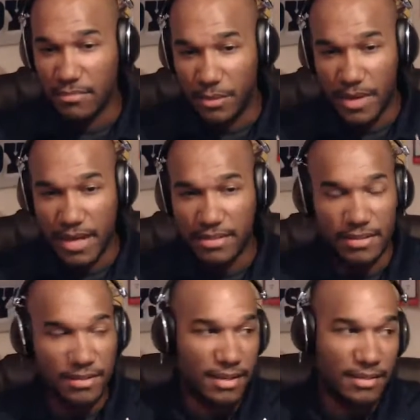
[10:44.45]
your reactions
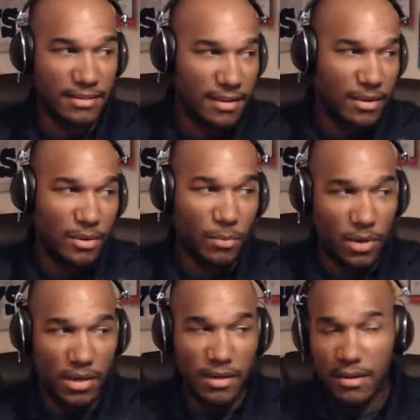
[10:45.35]
to the test.
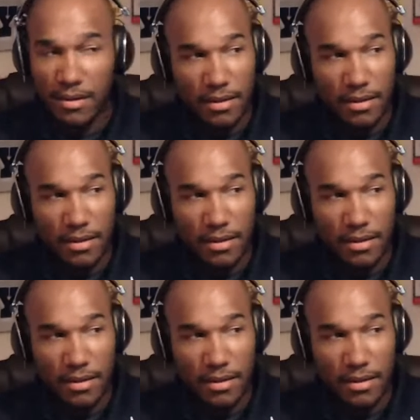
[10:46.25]
1,